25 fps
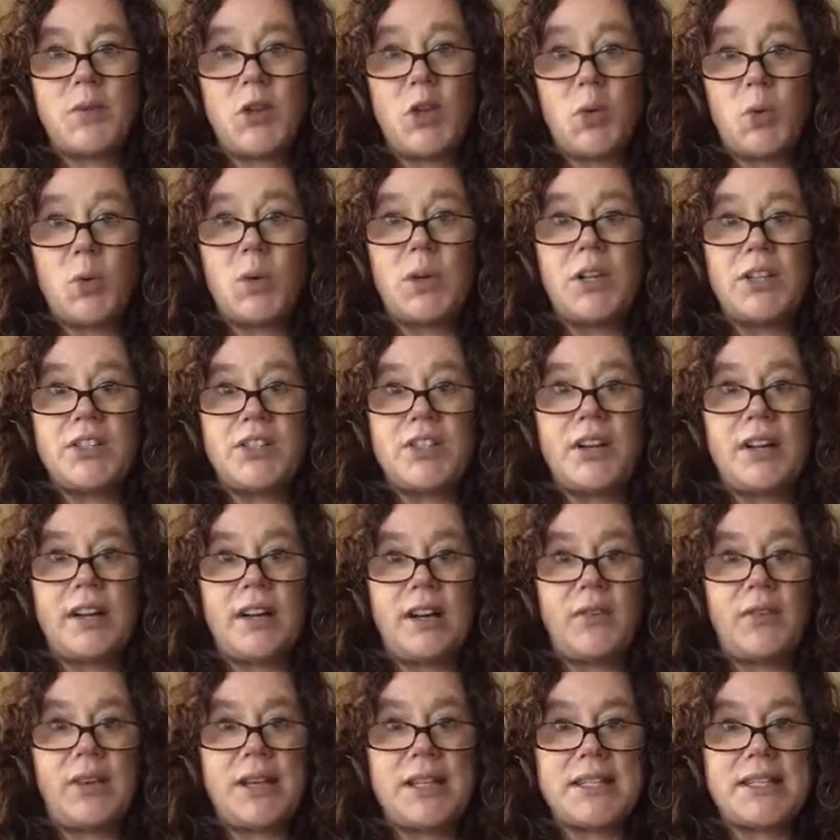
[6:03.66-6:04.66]
Your words are
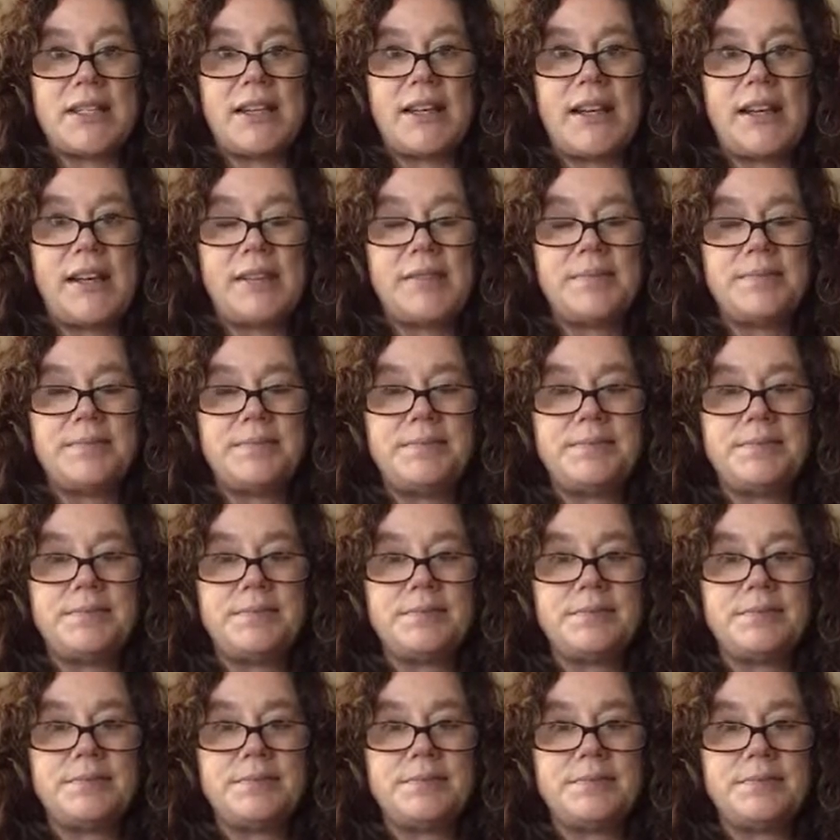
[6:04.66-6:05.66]
going to resonate.
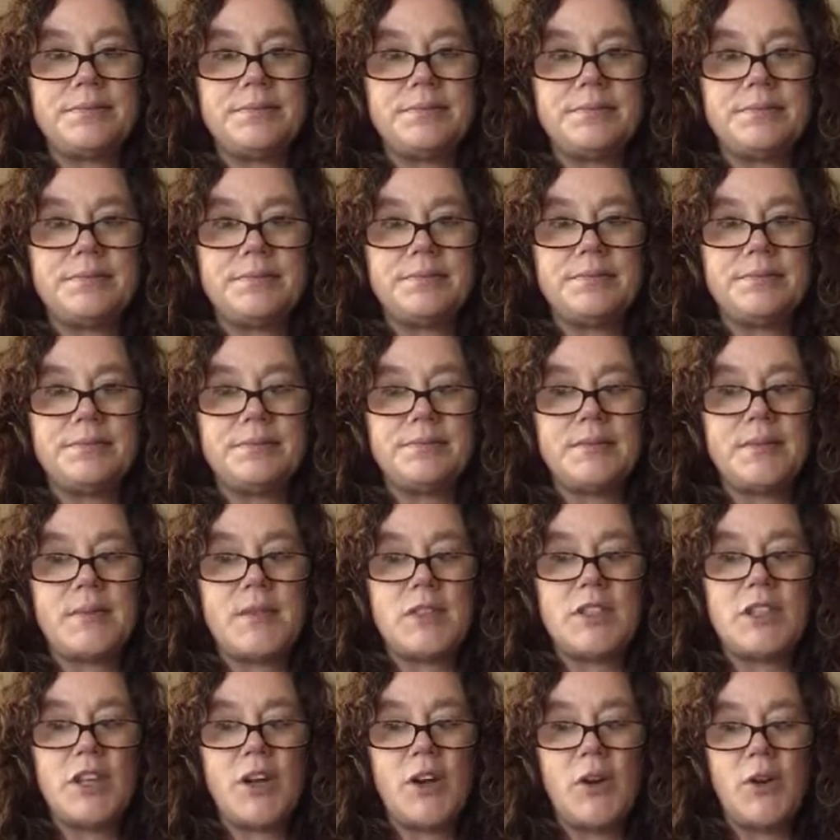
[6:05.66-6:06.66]

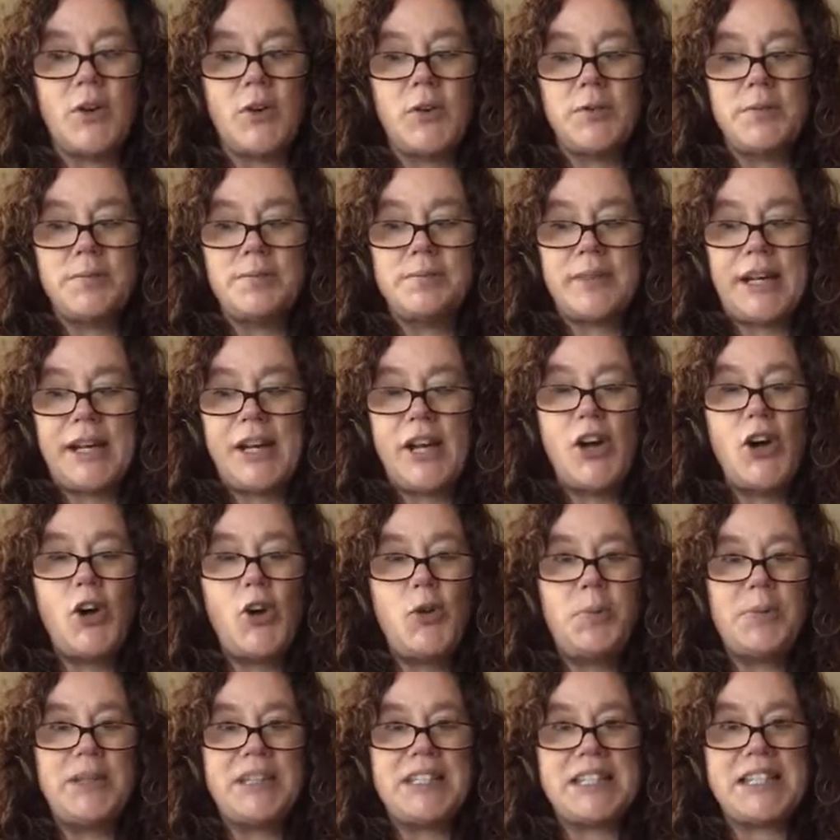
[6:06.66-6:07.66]
So my
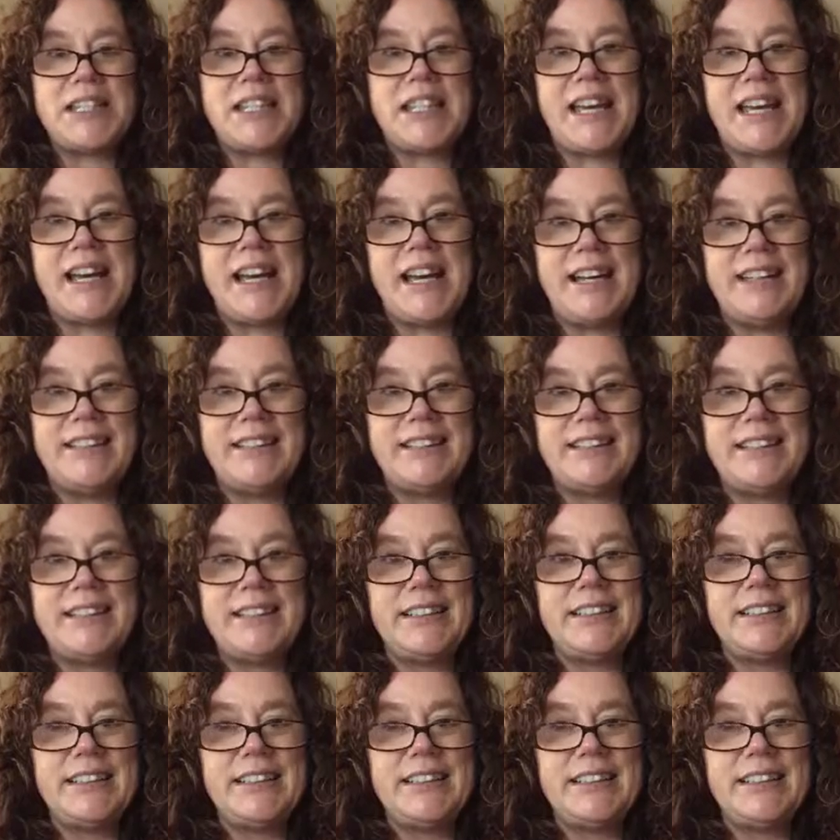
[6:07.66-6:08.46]
hope is that